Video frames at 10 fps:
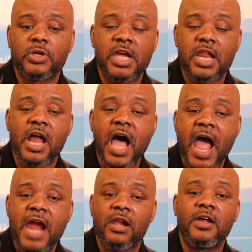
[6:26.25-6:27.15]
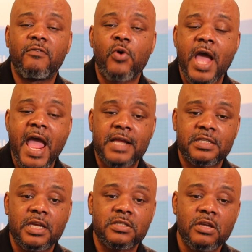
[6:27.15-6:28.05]
You're getting a higher level of
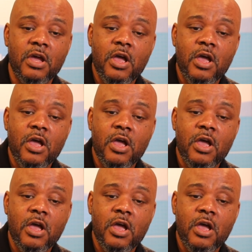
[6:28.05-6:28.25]
access